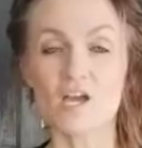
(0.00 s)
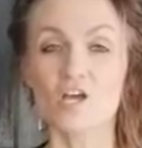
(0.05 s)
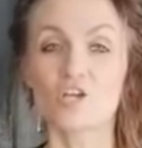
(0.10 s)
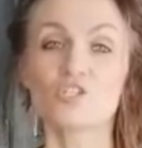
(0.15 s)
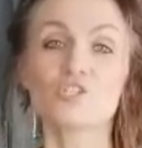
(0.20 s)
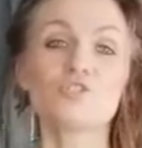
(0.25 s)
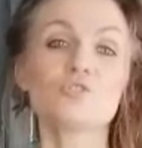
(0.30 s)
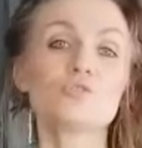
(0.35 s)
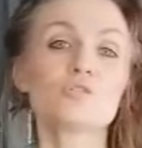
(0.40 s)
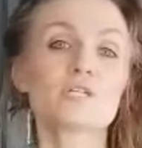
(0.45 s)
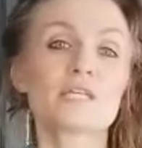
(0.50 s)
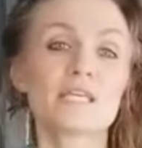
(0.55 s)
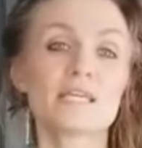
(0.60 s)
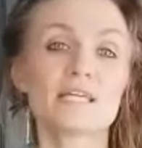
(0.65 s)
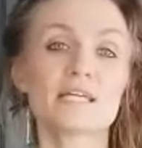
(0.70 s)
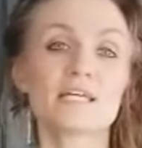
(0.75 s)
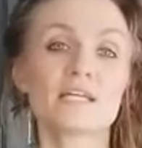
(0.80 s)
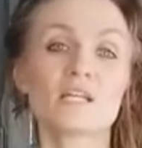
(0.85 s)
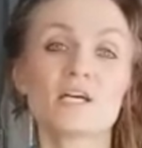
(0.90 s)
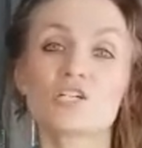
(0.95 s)
You
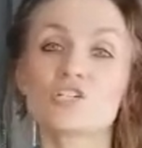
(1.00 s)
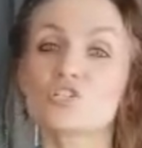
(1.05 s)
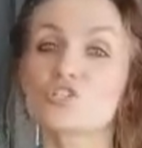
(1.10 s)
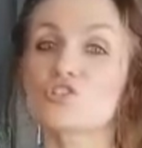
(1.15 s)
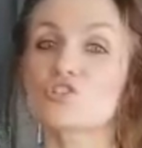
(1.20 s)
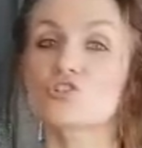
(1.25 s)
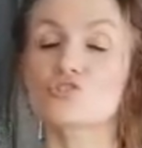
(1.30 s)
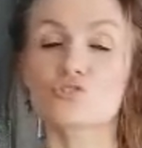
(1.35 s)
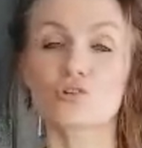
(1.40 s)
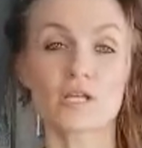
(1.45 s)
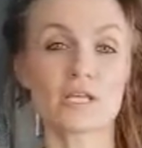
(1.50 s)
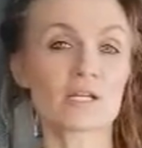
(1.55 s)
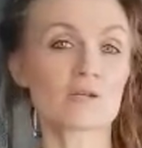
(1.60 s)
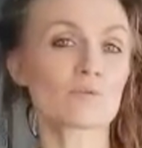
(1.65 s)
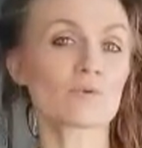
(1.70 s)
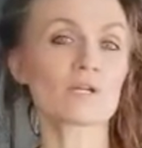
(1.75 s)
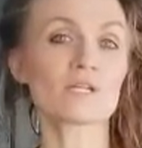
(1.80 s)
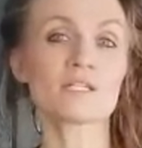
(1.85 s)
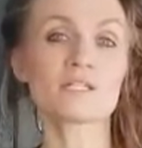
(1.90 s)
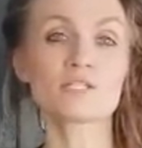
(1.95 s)
can strain
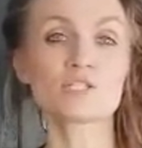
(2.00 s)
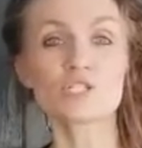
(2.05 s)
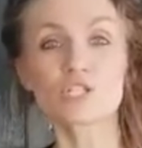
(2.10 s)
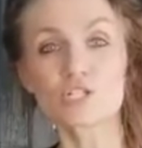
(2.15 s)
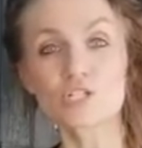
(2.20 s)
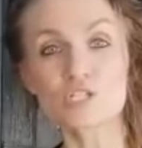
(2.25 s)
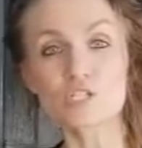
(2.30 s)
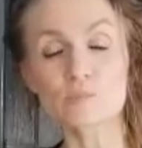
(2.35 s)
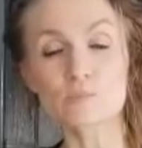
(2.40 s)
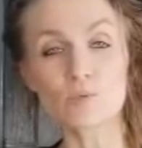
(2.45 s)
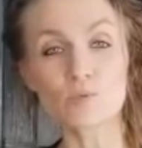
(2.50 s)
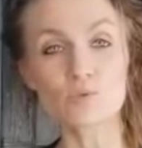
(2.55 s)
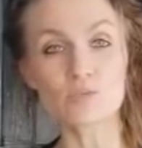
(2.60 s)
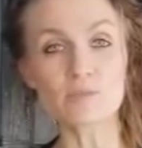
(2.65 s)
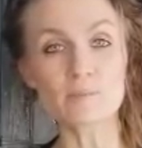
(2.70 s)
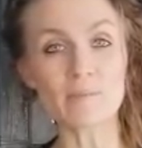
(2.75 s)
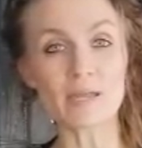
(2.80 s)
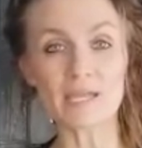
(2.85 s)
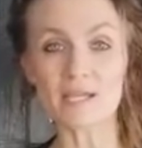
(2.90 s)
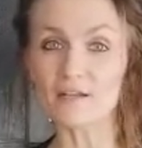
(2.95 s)
it right into your
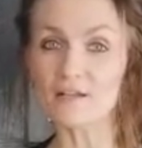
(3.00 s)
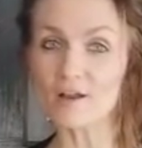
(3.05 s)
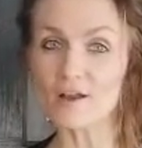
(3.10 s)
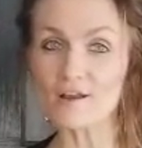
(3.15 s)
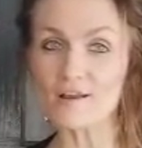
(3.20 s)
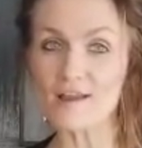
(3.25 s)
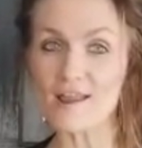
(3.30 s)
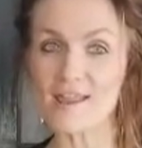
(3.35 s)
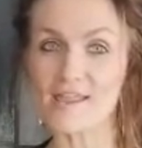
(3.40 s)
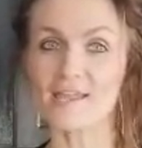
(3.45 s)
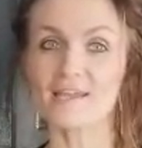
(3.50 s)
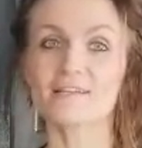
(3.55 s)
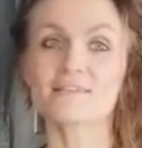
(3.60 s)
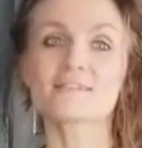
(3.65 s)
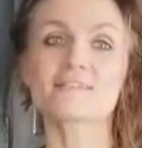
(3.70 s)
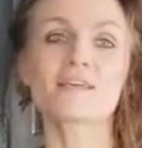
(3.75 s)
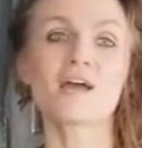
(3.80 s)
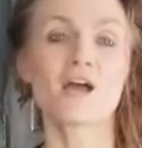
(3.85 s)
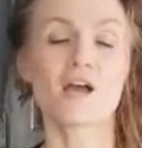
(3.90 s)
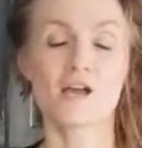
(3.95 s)
smoothie maker
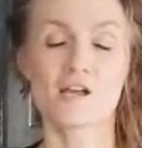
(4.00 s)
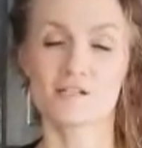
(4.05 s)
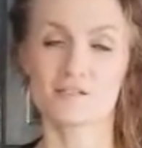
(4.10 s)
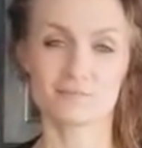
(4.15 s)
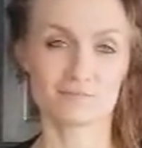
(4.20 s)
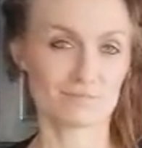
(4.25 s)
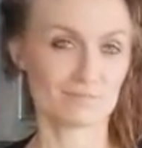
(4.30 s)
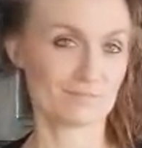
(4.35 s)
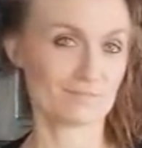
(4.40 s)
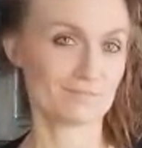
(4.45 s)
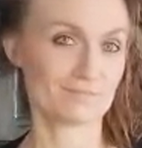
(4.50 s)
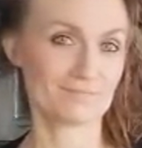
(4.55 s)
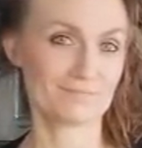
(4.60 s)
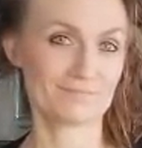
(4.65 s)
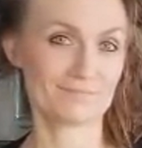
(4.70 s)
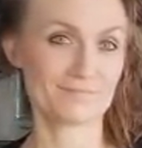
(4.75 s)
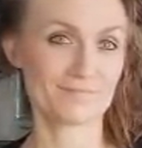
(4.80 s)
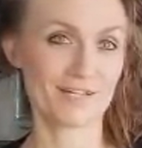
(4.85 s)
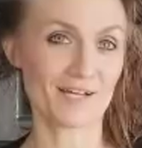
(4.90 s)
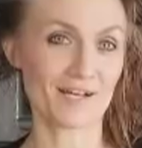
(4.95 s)
and
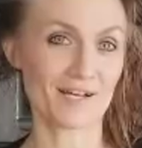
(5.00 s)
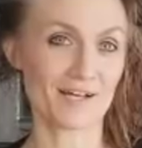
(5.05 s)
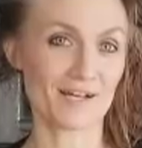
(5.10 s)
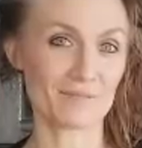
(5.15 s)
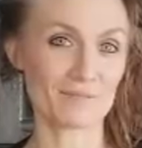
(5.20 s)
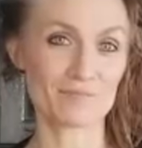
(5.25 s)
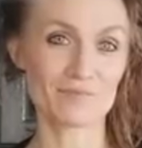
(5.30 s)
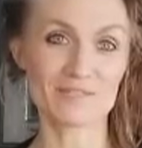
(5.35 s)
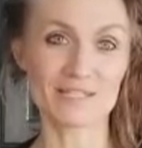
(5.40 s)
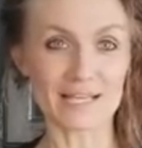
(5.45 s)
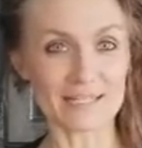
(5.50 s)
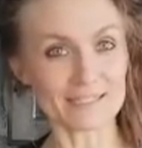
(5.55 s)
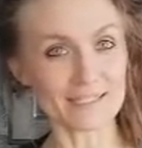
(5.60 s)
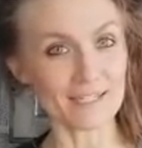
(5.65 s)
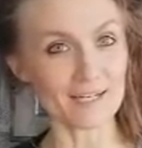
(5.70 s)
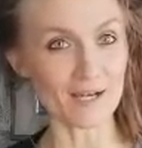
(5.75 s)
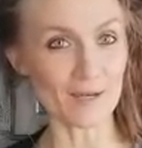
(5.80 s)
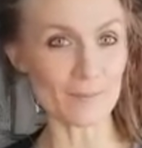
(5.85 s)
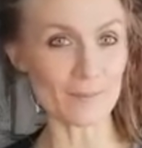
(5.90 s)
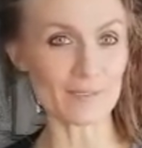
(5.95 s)
blend
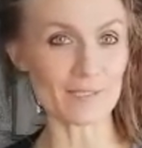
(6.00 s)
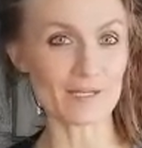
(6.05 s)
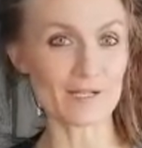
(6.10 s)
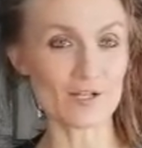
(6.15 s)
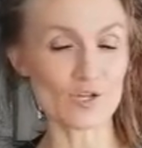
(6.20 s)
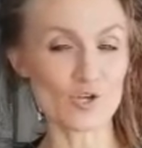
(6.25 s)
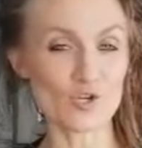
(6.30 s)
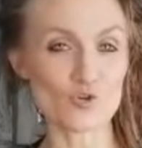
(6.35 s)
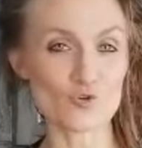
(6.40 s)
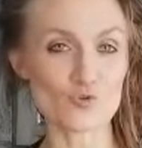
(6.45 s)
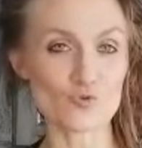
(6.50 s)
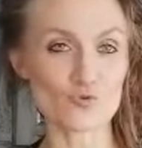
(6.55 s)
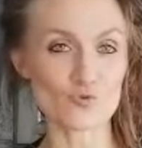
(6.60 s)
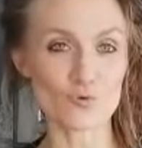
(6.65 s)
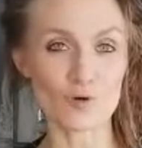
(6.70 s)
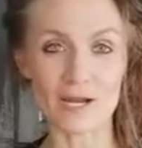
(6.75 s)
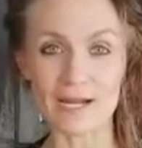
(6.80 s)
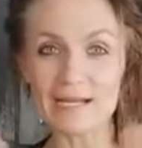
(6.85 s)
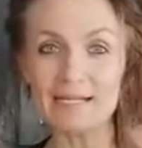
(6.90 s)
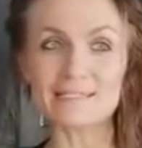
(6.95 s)
it up in a
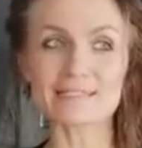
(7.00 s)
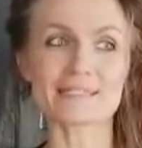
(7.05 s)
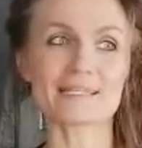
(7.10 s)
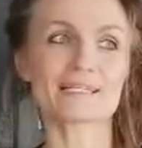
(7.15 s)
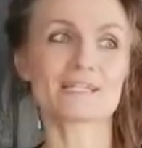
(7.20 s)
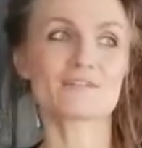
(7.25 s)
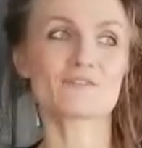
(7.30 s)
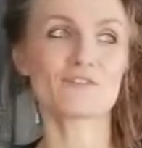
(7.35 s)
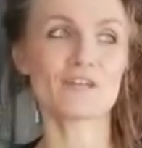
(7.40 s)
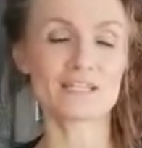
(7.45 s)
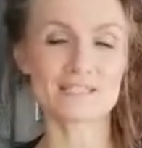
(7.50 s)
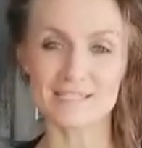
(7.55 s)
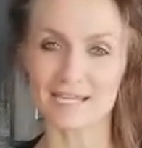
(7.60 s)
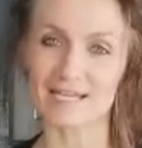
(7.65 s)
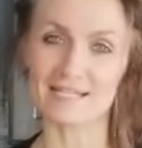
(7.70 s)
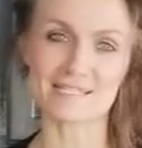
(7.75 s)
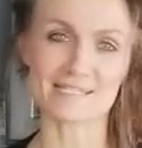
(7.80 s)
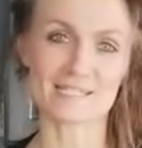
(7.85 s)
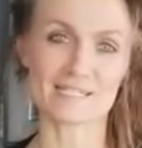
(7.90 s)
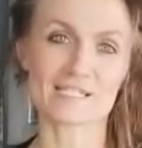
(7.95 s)
great,
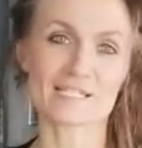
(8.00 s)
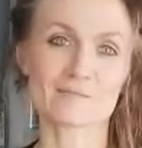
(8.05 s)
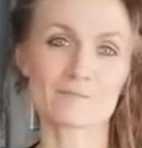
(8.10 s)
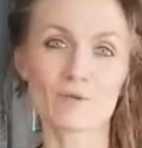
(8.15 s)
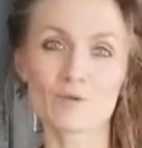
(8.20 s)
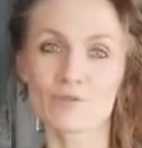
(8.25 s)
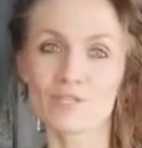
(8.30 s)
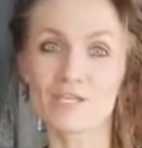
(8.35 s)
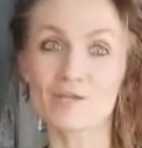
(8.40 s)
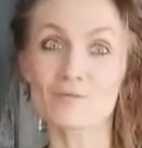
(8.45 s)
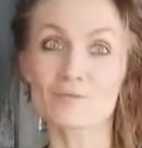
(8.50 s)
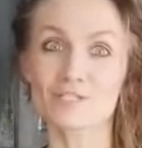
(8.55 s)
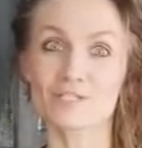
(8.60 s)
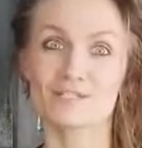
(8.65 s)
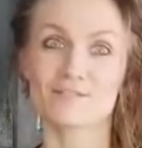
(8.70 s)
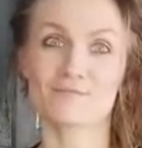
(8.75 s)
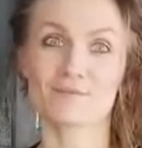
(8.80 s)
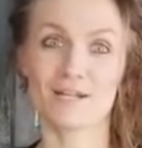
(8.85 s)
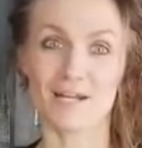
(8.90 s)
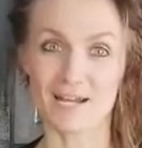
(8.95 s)
fantastic smoothie, which
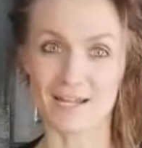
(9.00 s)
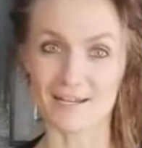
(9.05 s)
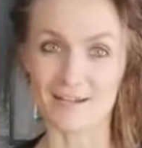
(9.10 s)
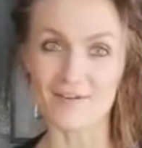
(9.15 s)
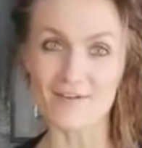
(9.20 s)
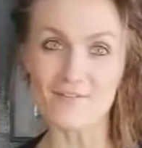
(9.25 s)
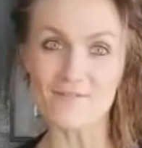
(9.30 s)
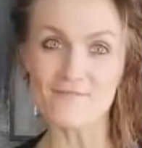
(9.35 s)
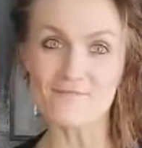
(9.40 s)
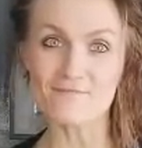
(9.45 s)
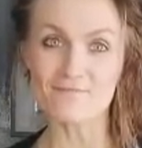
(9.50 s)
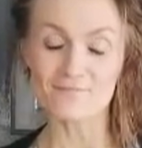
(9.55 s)
is what I do.